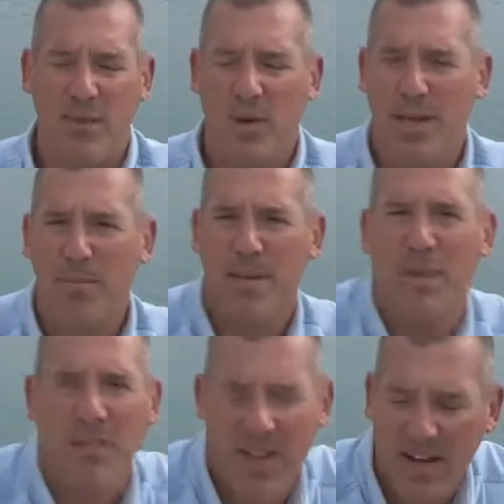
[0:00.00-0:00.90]
And what I mean
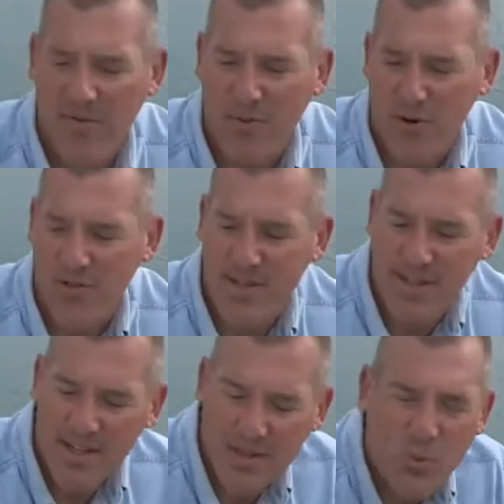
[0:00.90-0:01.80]
by that, first,
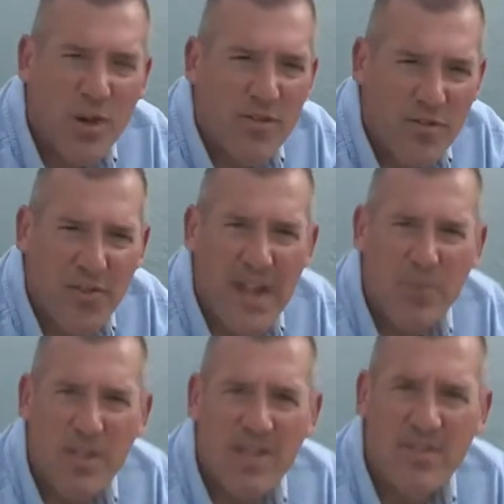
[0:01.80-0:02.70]
it's one of a
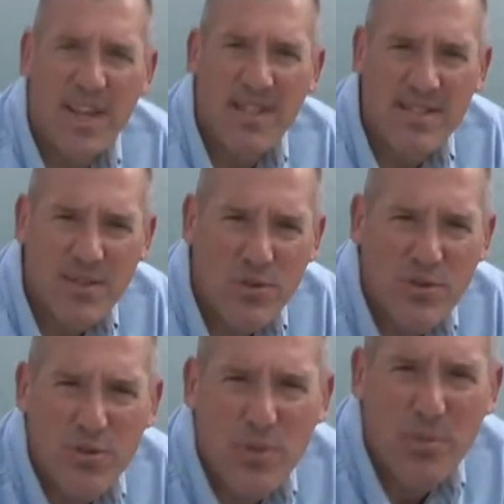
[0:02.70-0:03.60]
family that has a
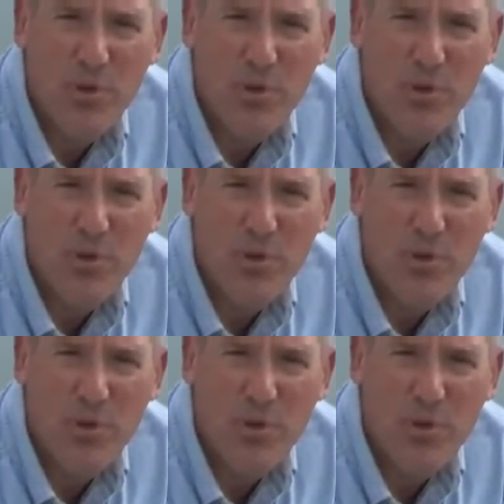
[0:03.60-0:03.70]
social swim